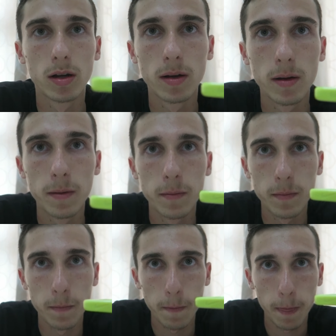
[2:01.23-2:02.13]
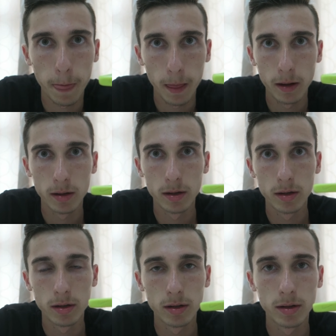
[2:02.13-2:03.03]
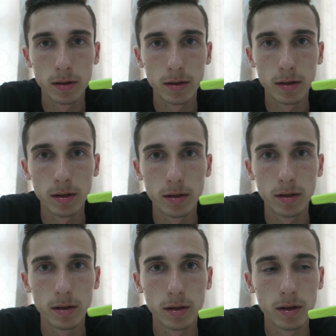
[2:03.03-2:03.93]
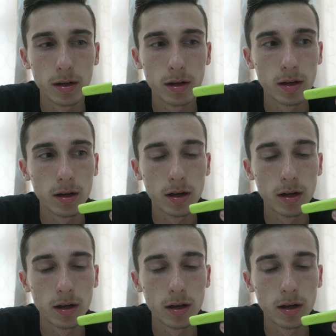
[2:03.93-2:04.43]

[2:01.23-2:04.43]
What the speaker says: Nothing is said.